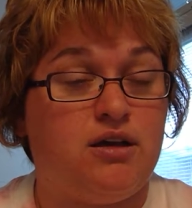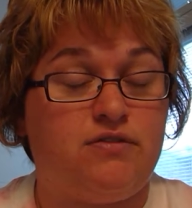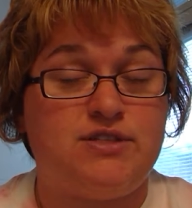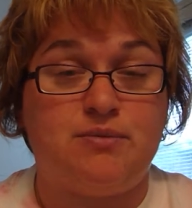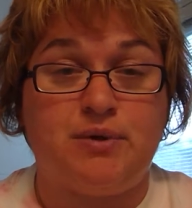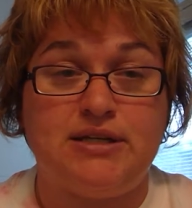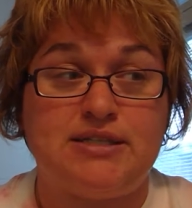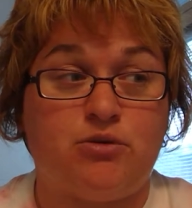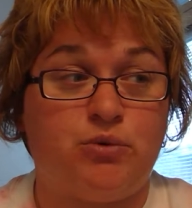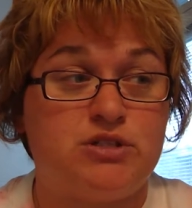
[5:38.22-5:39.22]
If
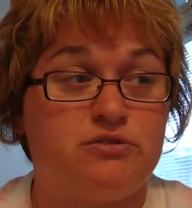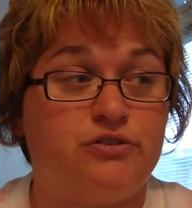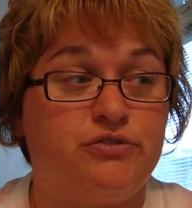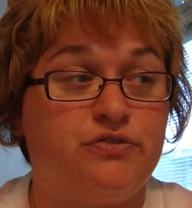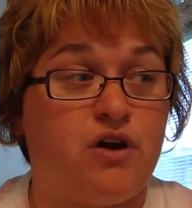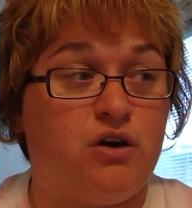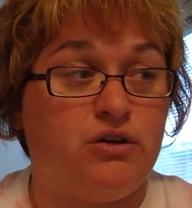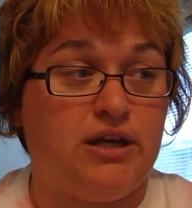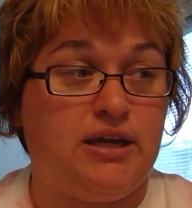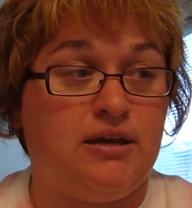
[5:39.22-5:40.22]
somebody's at risk for
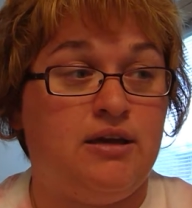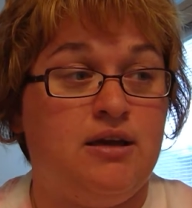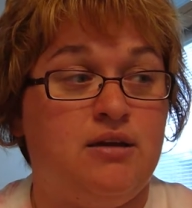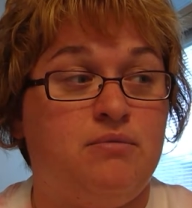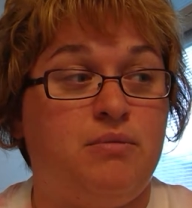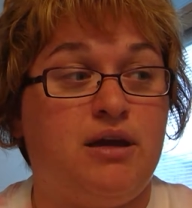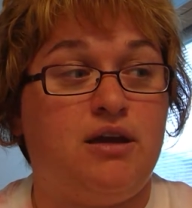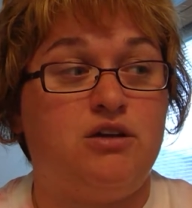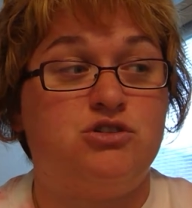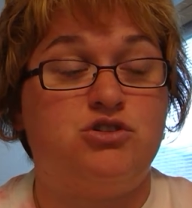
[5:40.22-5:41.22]
falling,
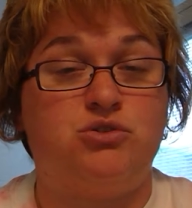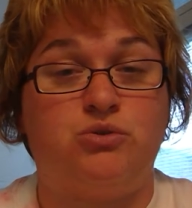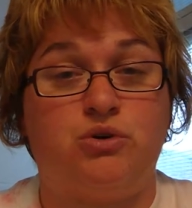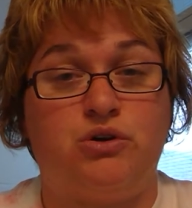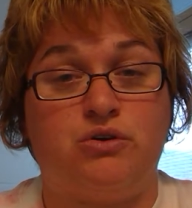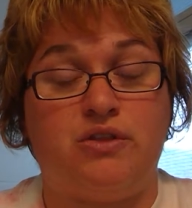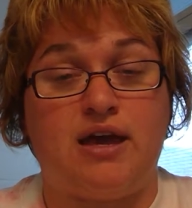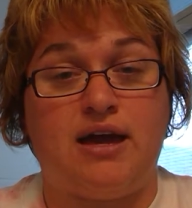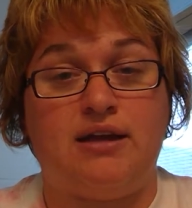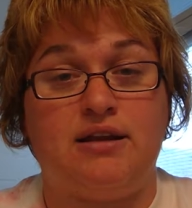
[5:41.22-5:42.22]
making sure
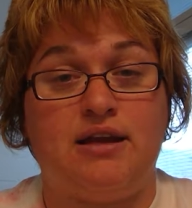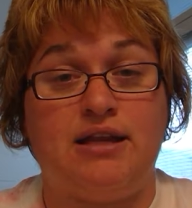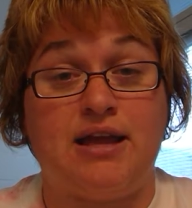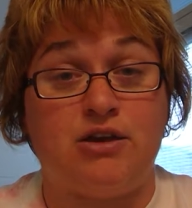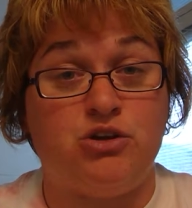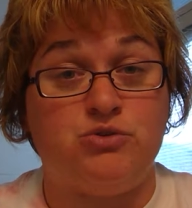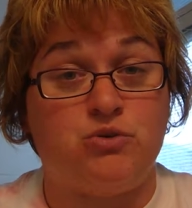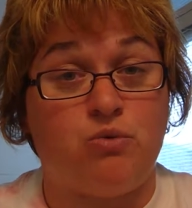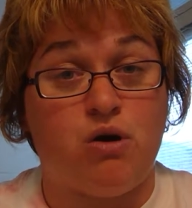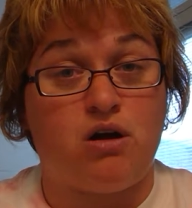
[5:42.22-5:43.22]
that, and they use
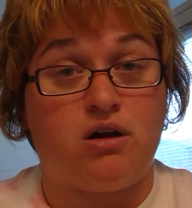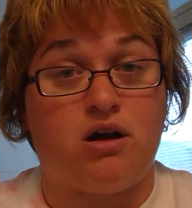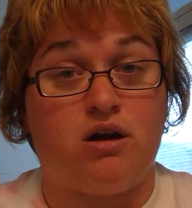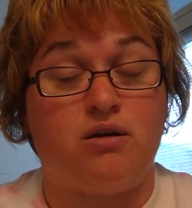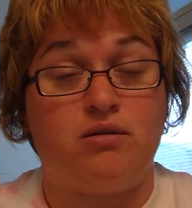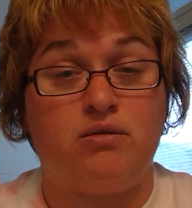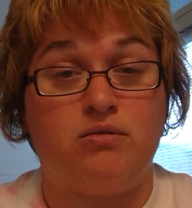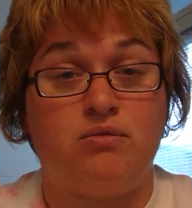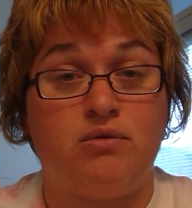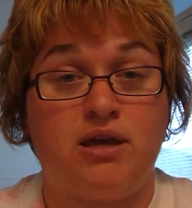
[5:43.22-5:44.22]
a walker,
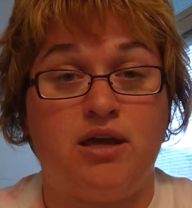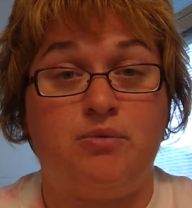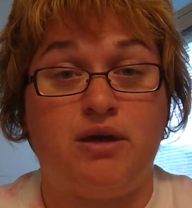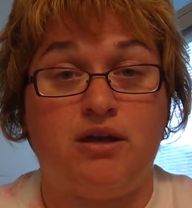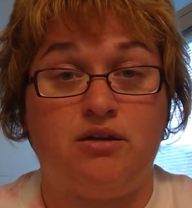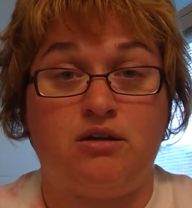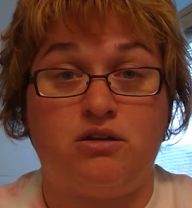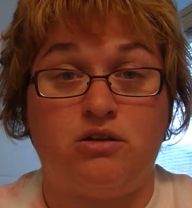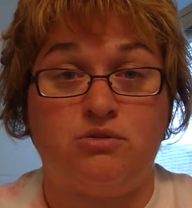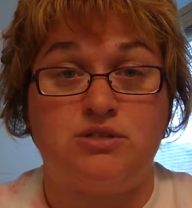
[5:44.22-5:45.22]
keeping it
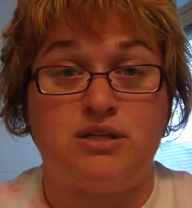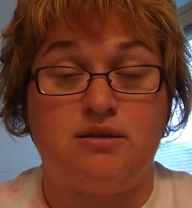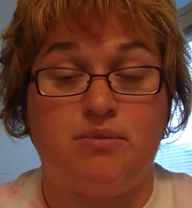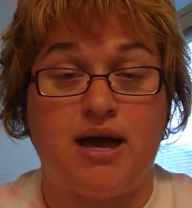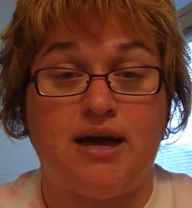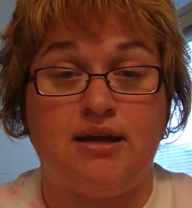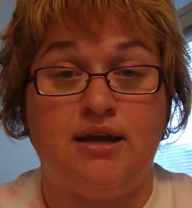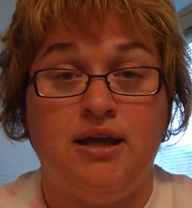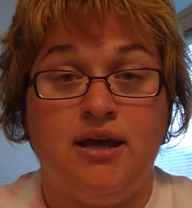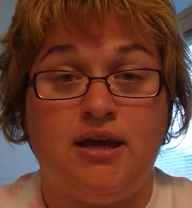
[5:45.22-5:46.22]
close to the bed.
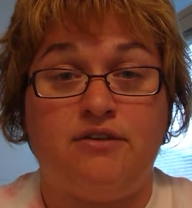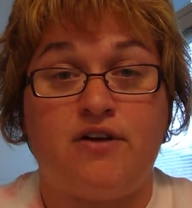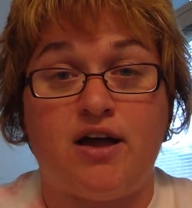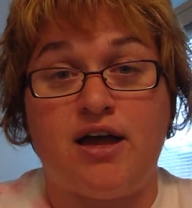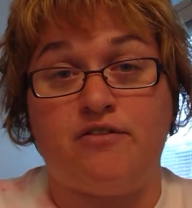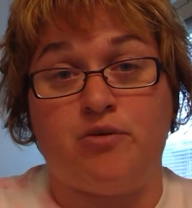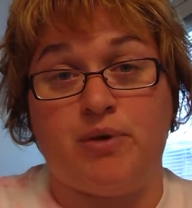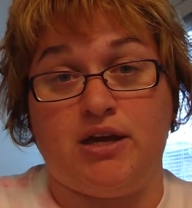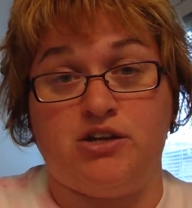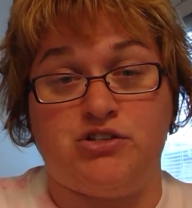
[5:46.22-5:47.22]
If I have a
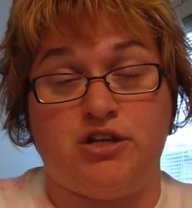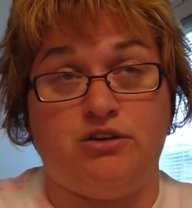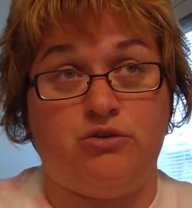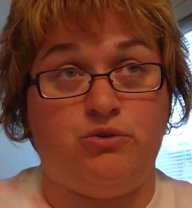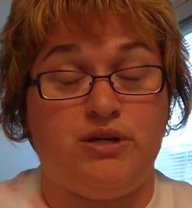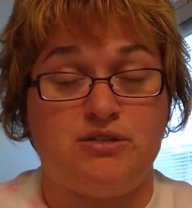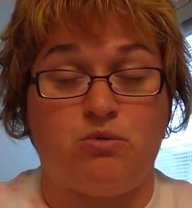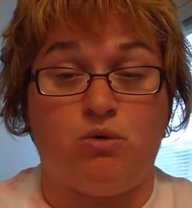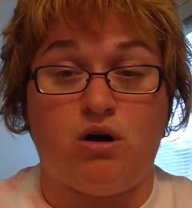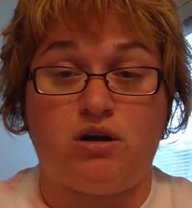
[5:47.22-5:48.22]
patient who needs a
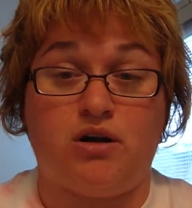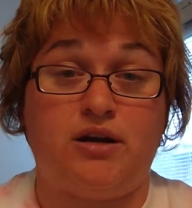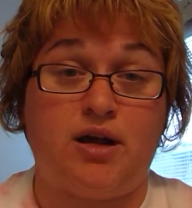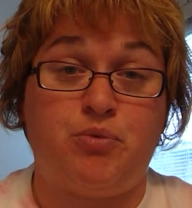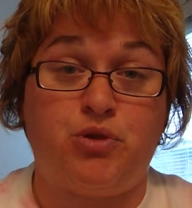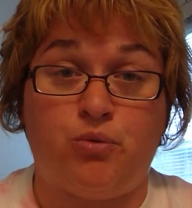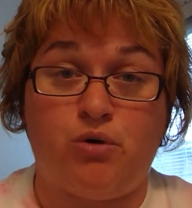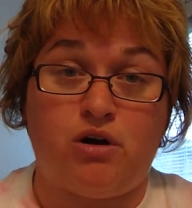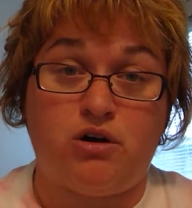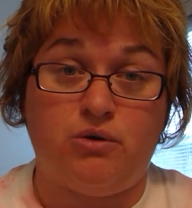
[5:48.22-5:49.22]
walker and I put their
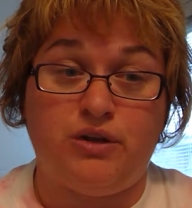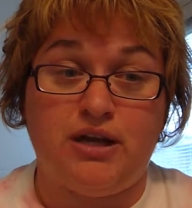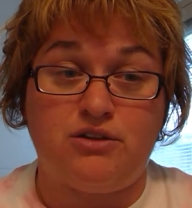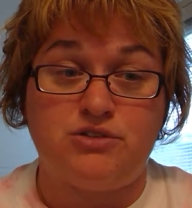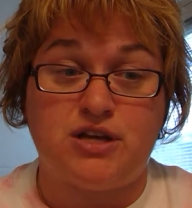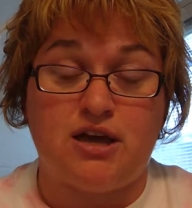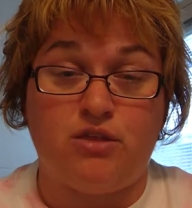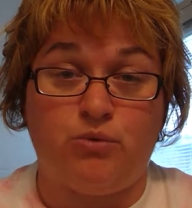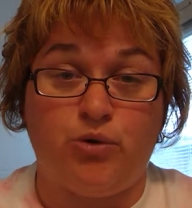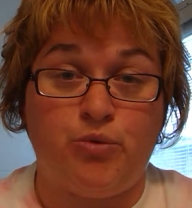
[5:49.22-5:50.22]
walker on the other side of
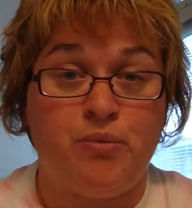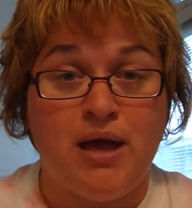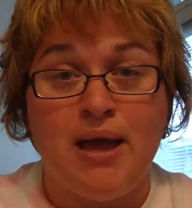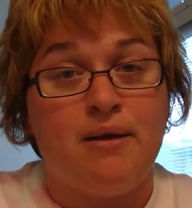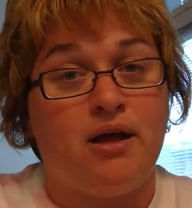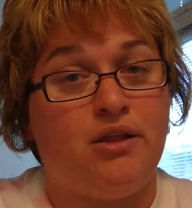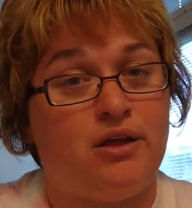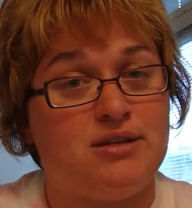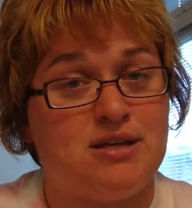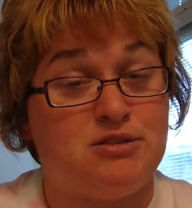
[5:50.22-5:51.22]
the room, a
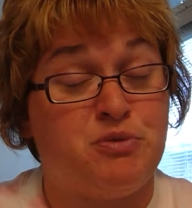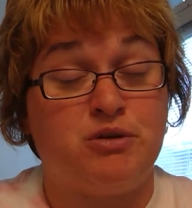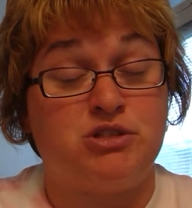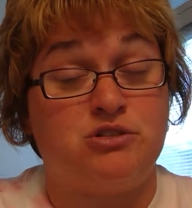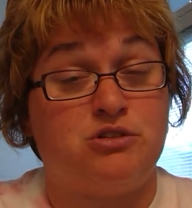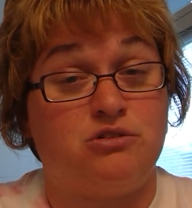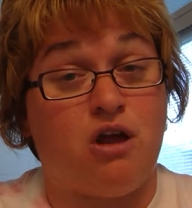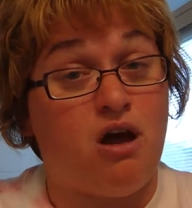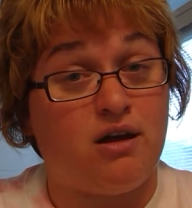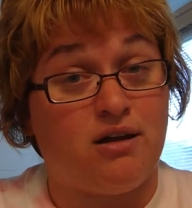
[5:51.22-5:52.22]
lot of times patients are
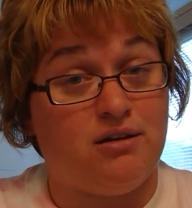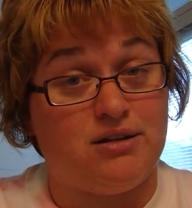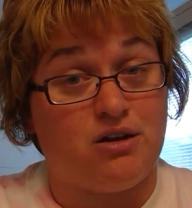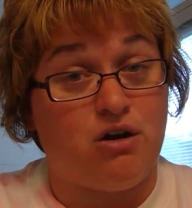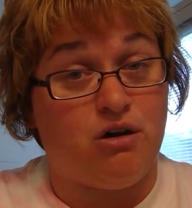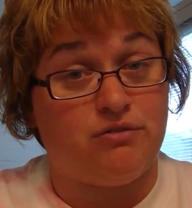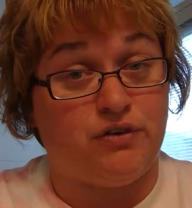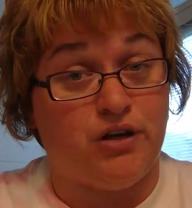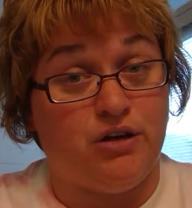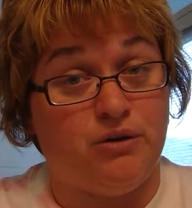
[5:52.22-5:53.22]
not going to call
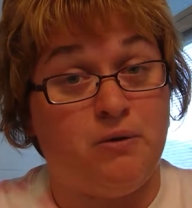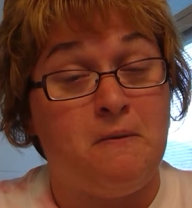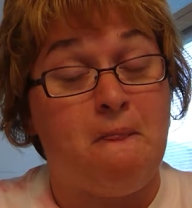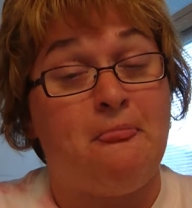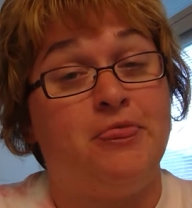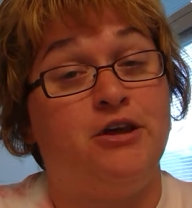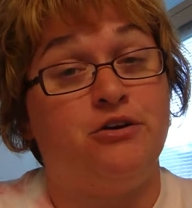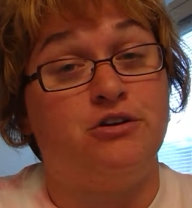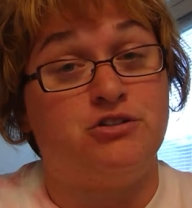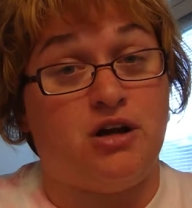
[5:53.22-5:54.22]
for you.
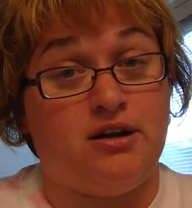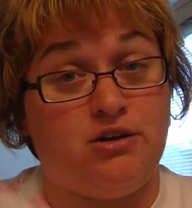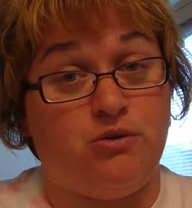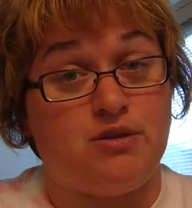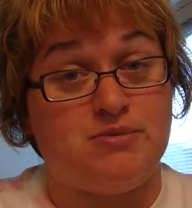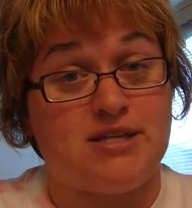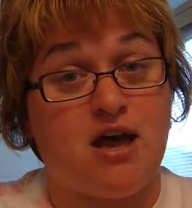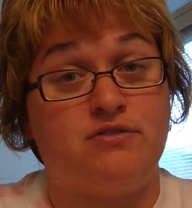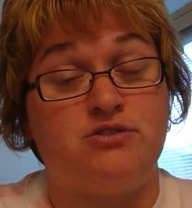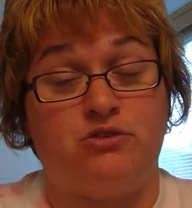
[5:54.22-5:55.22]
They're going to try to do it
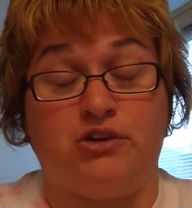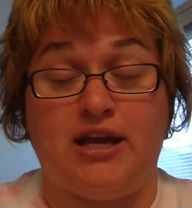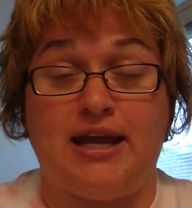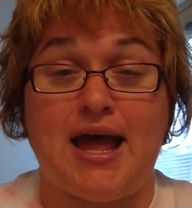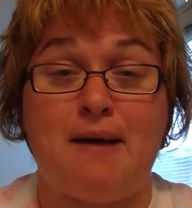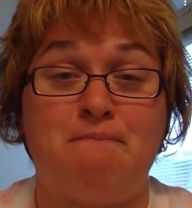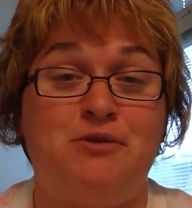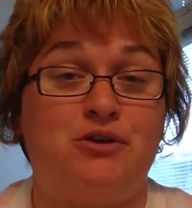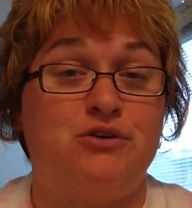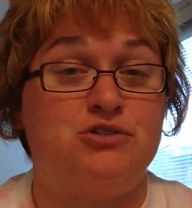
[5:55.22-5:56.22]
themselves, so they're going to get up
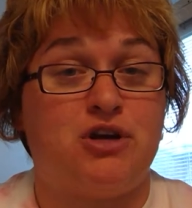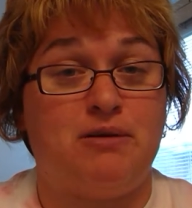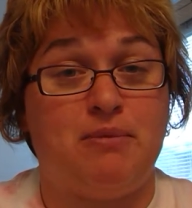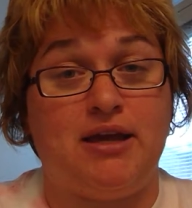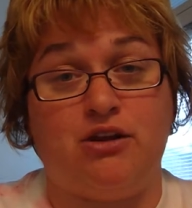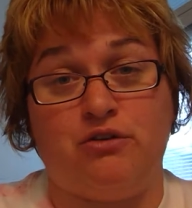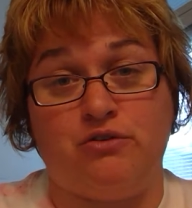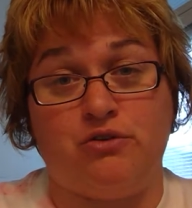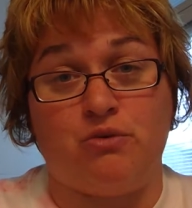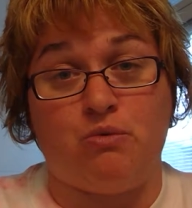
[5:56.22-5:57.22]
and they're going to try to make it
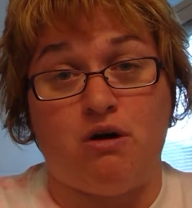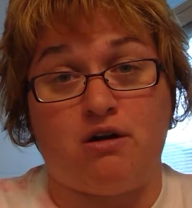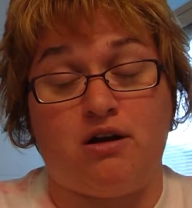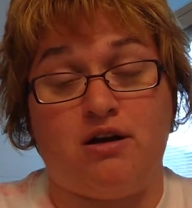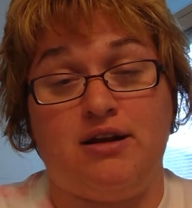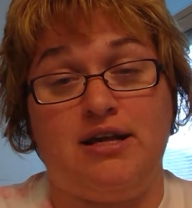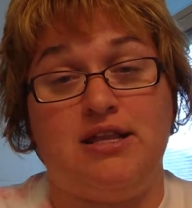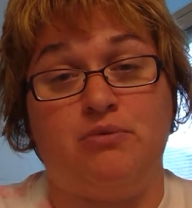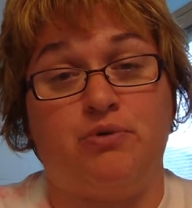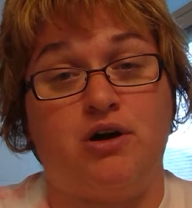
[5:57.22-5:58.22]
over to the walker, and
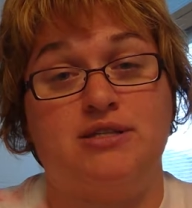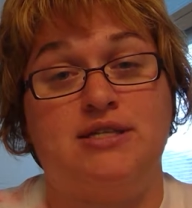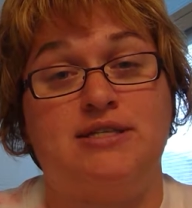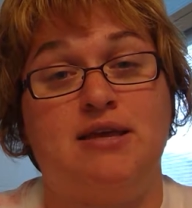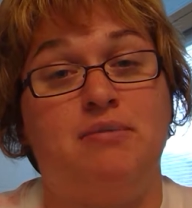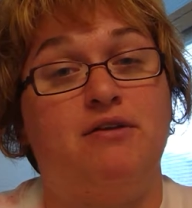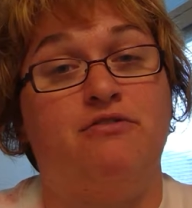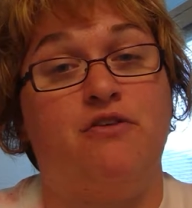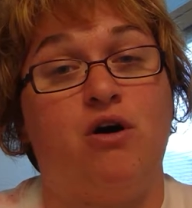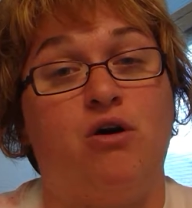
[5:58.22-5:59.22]
in the process they may
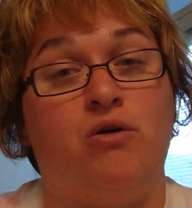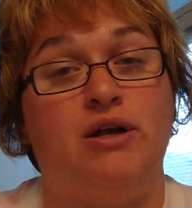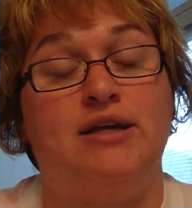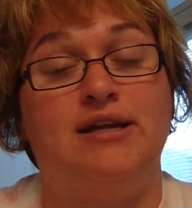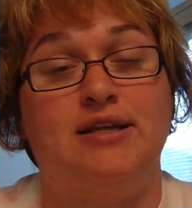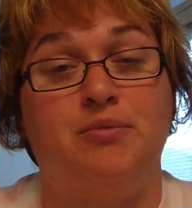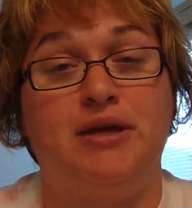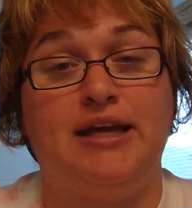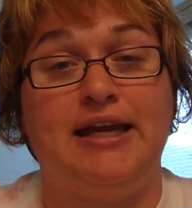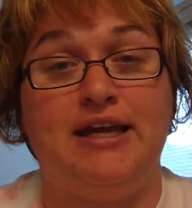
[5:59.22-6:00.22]
fall and end up
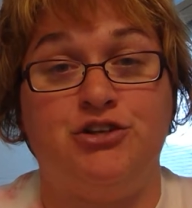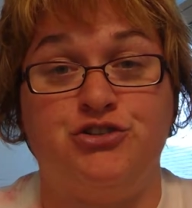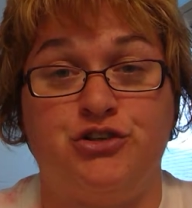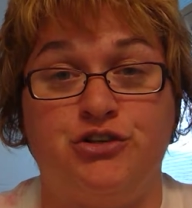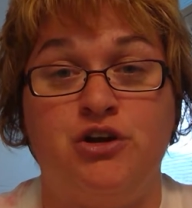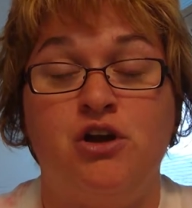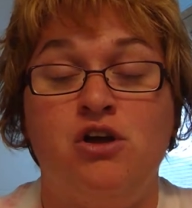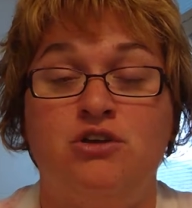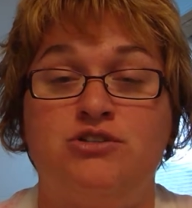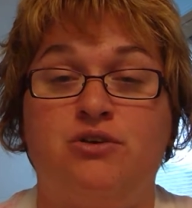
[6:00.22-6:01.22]
getting injured.
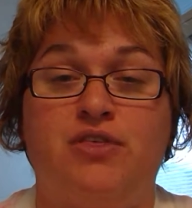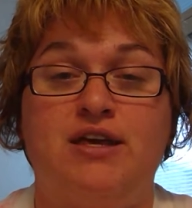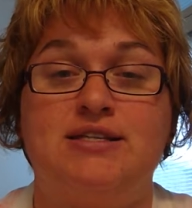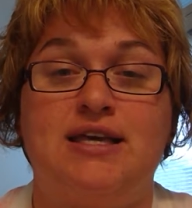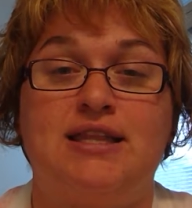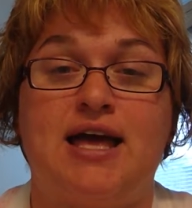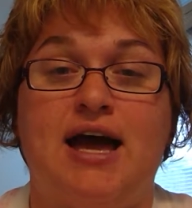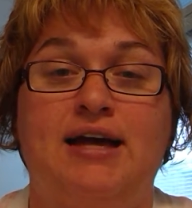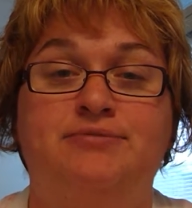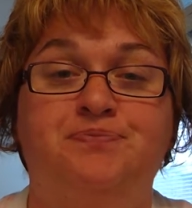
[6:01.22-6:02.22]
So things like
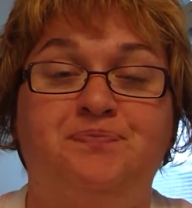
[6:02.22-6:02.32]
that.